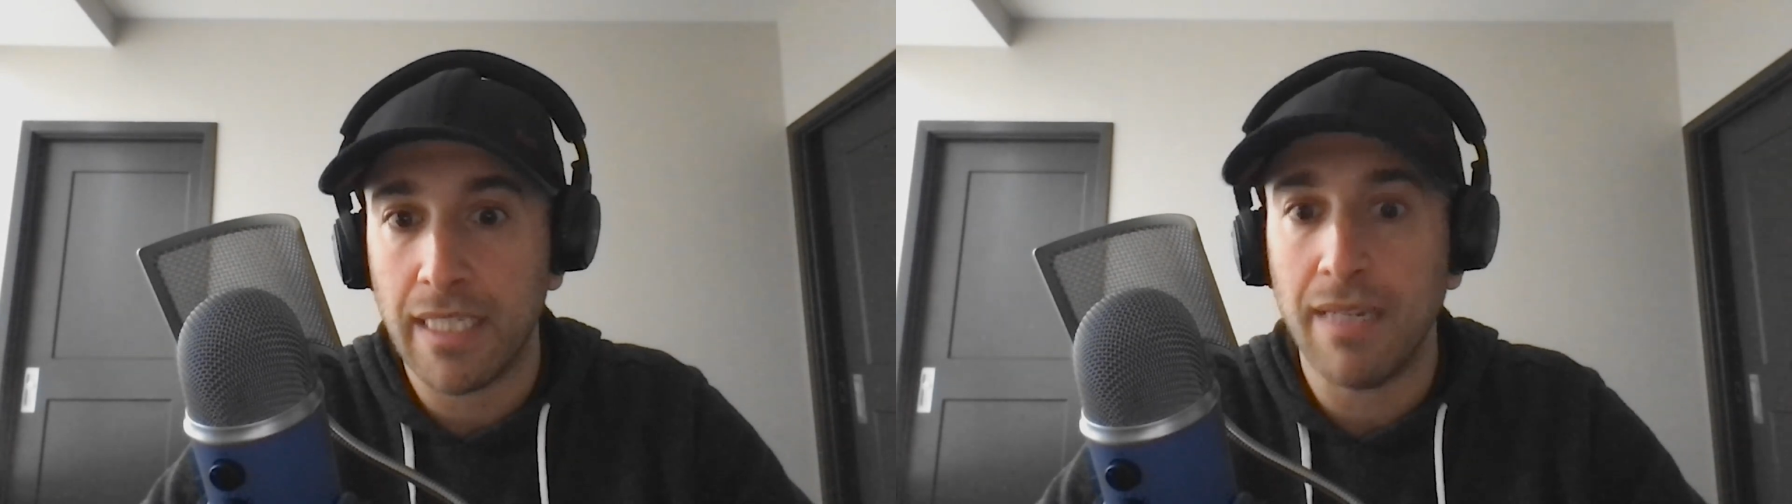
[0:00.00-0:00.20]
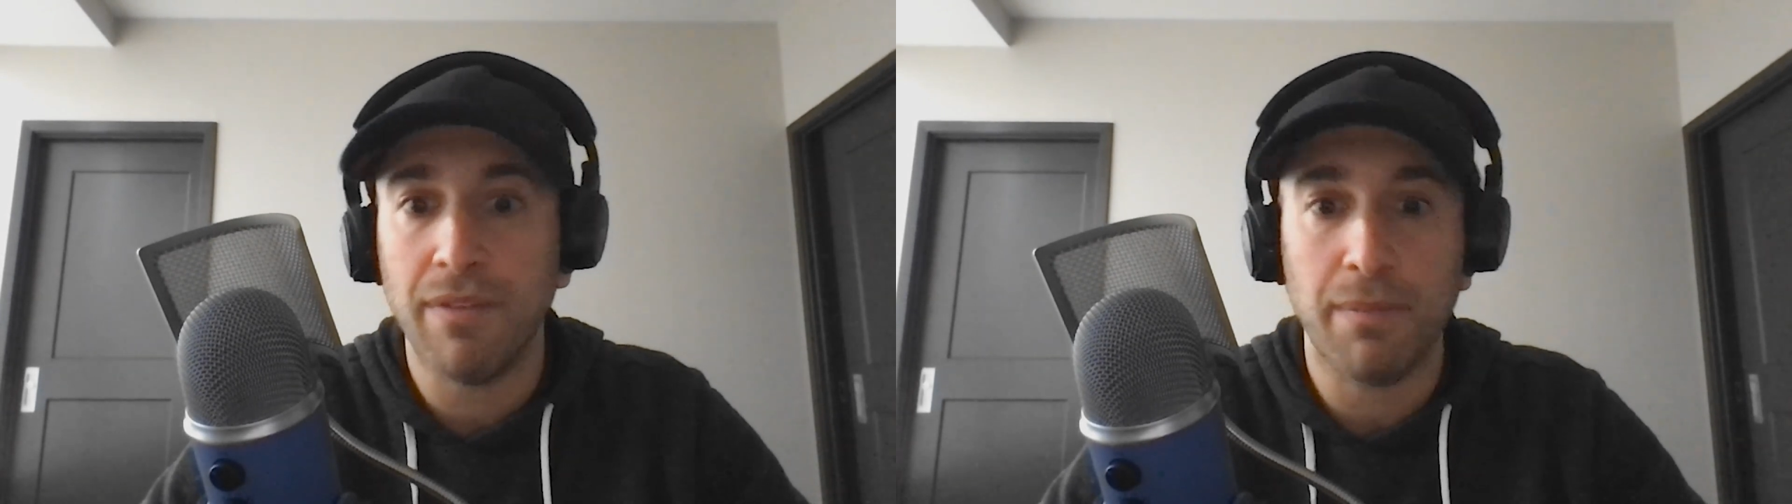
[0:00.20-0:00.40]

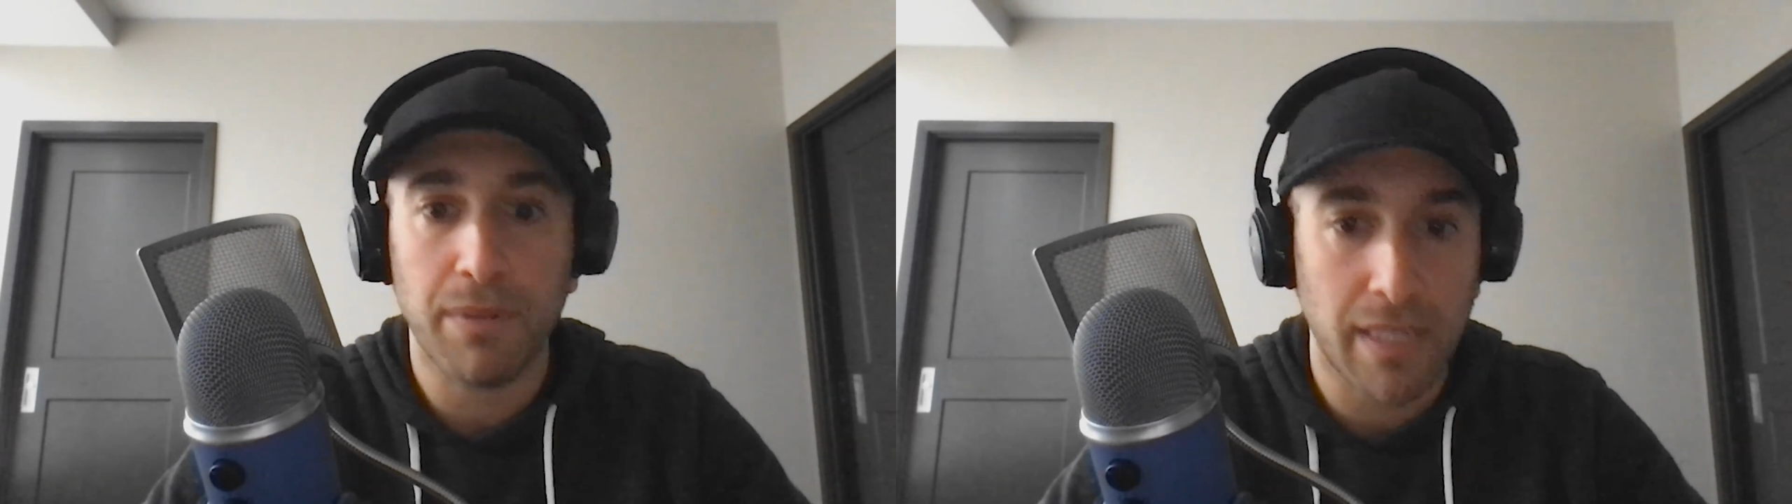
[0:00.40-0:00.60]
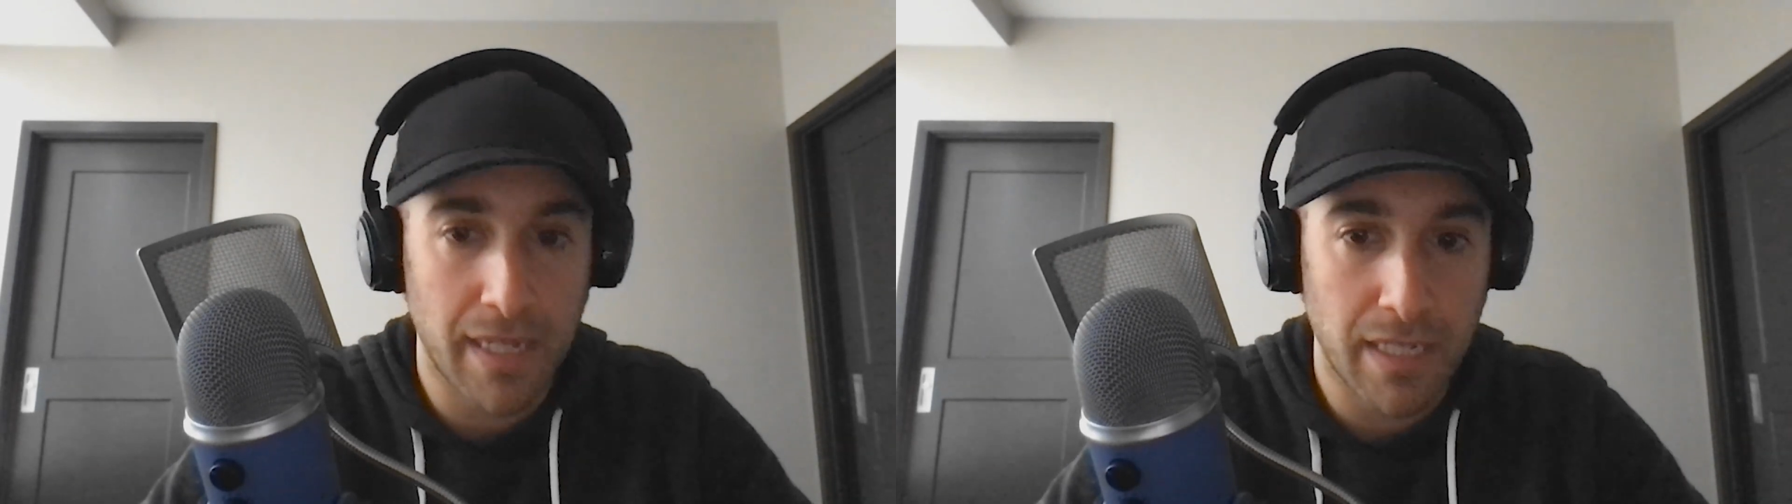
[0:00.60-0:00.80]

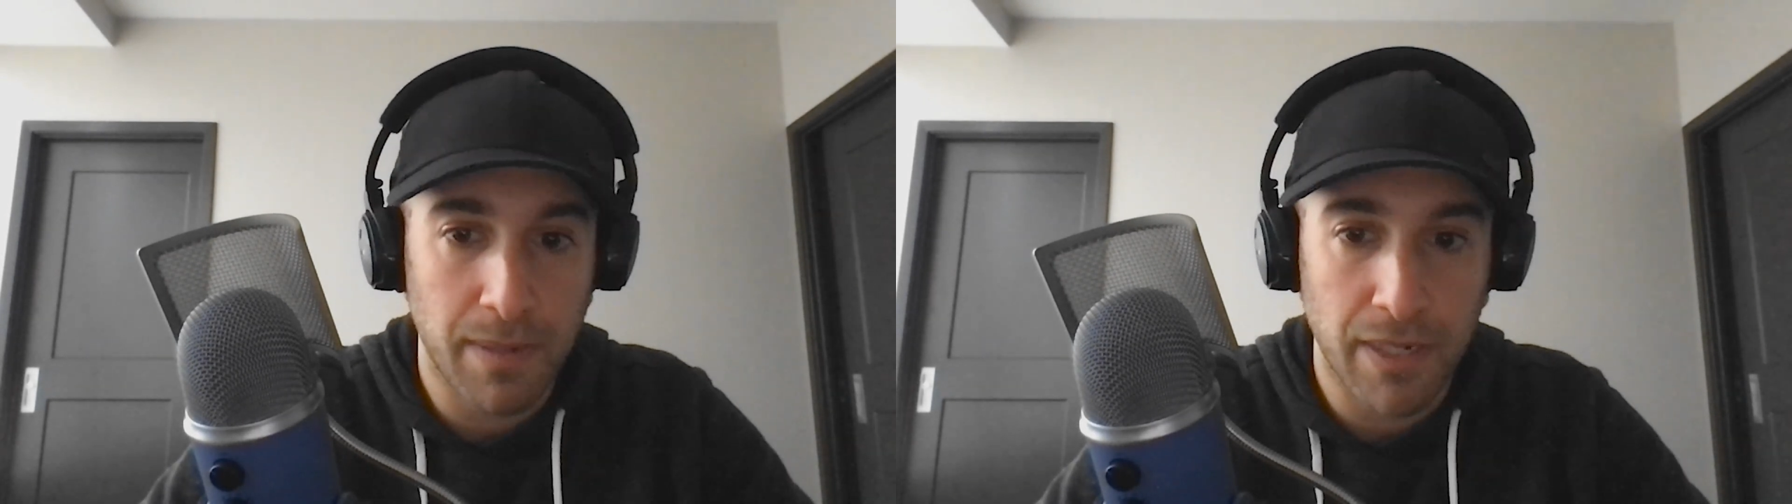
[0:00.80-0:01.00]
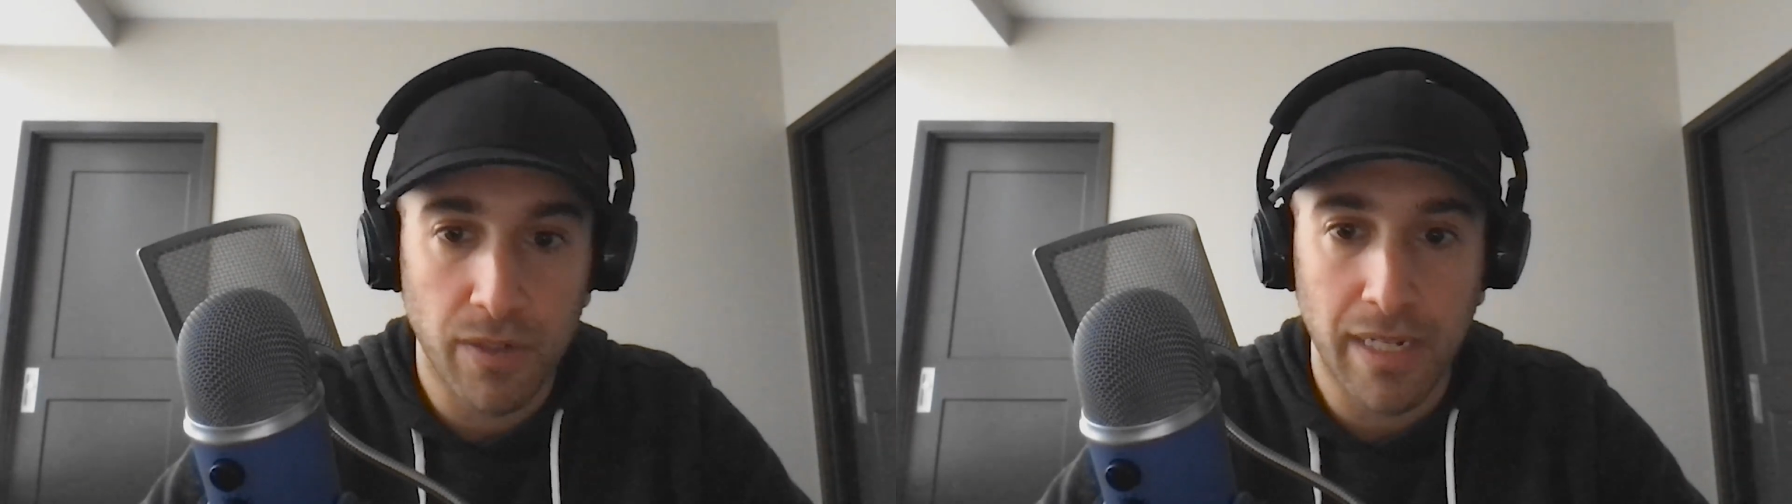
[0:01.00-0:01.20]
70% is
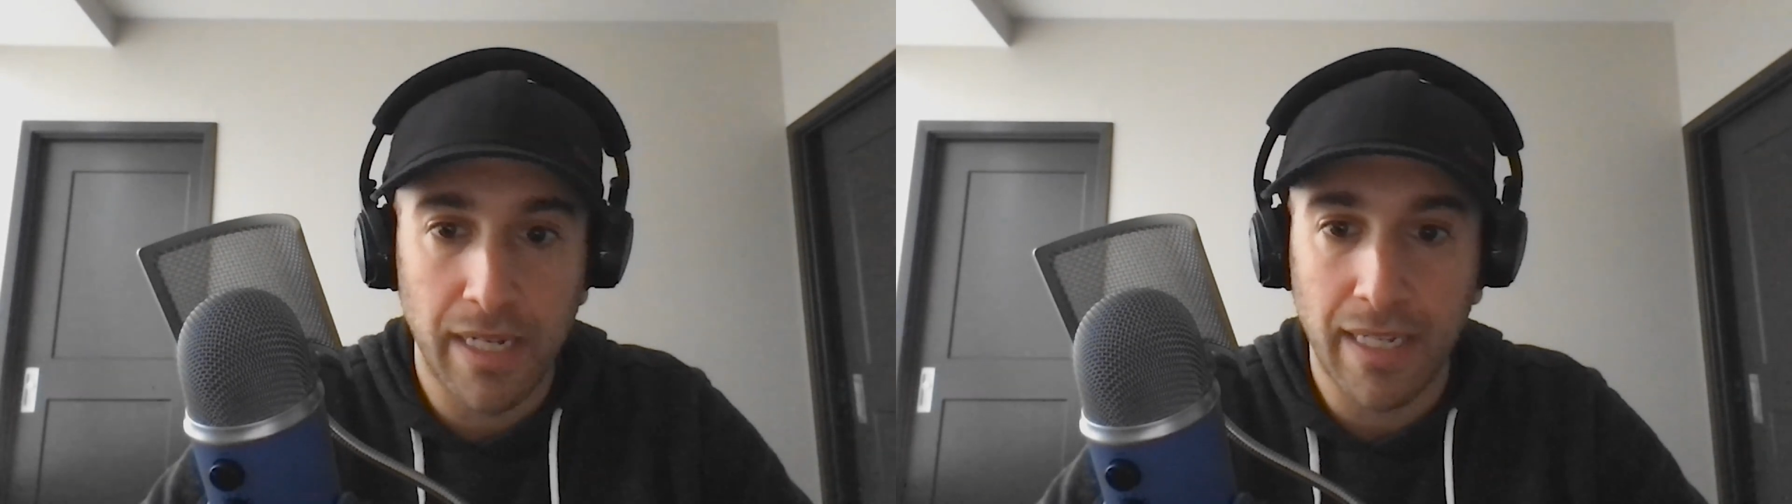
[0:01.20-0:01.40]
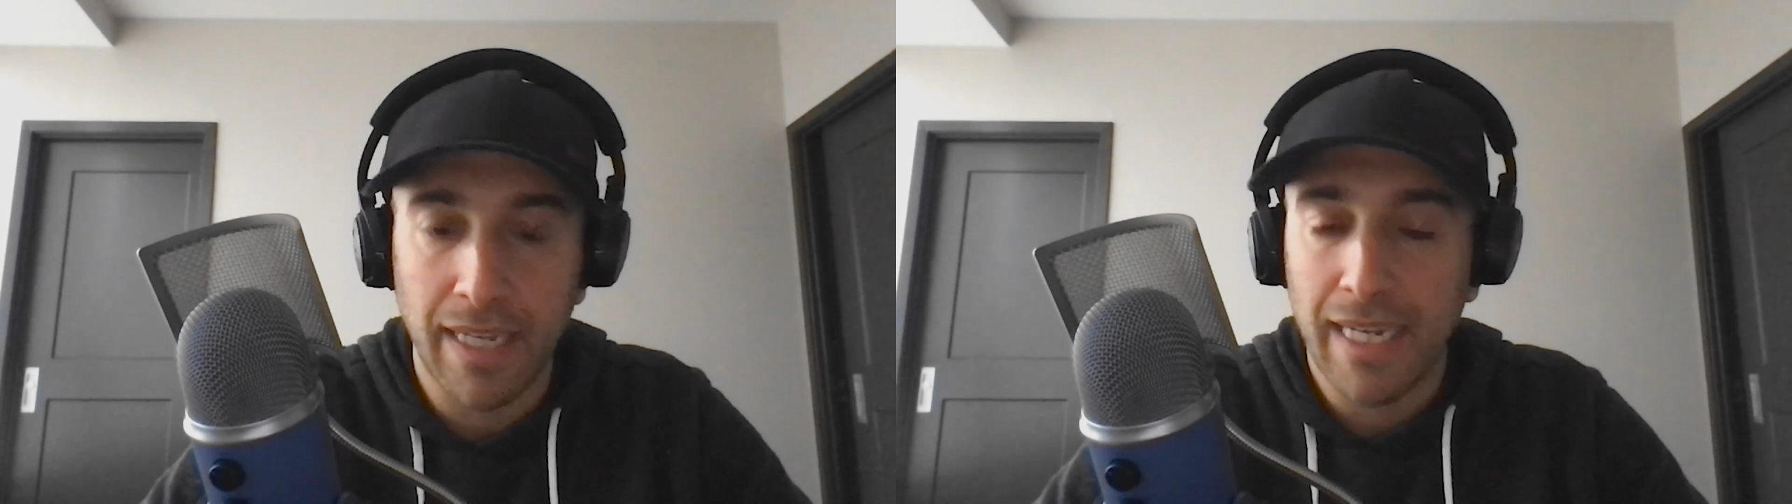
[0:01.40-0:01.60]
spent
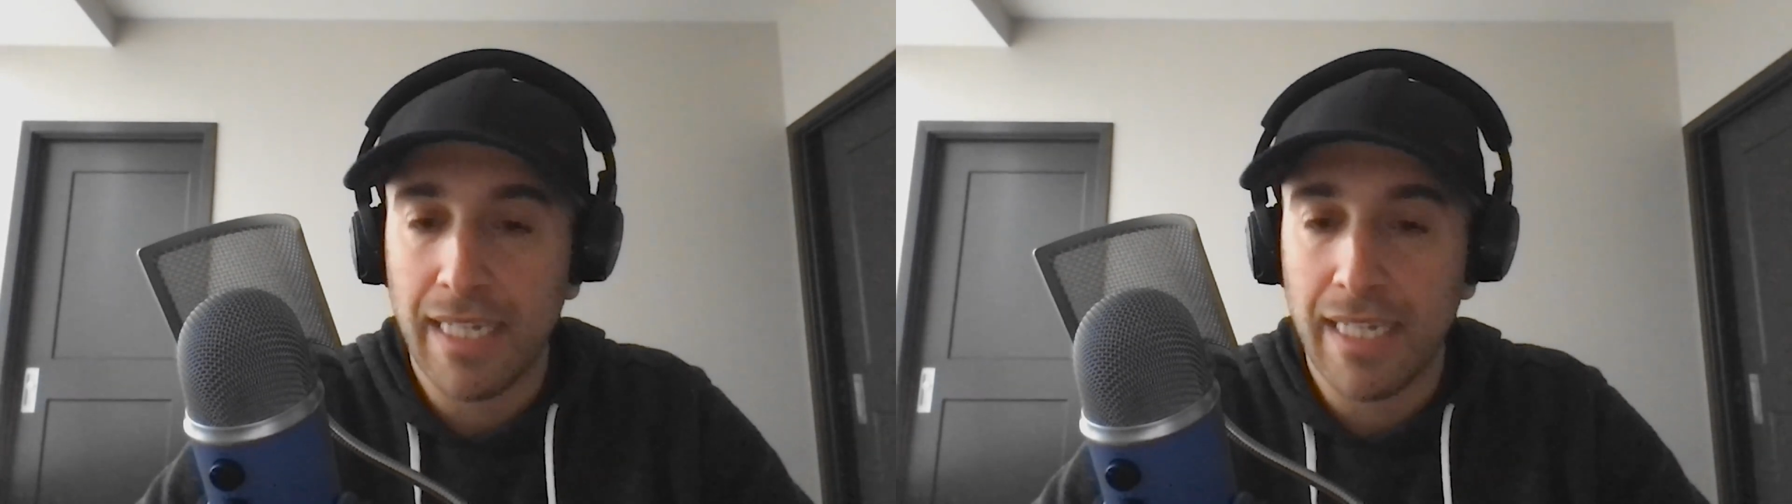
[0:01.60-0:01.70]
creating.